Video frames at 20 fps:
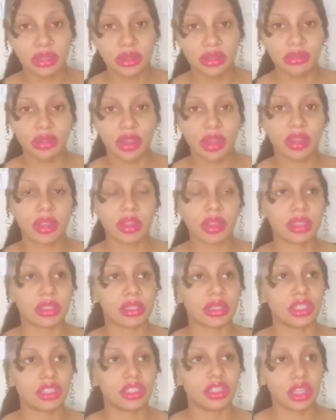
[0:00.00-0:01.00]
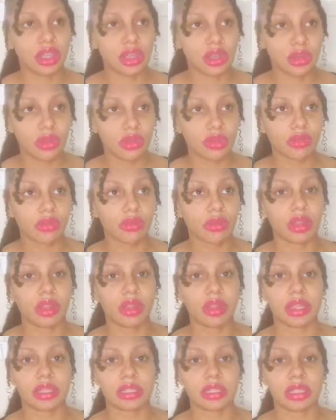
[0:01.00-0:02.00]
whether that's a jail, whether
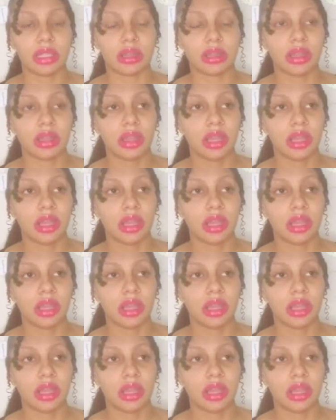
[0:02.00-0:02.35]
that's a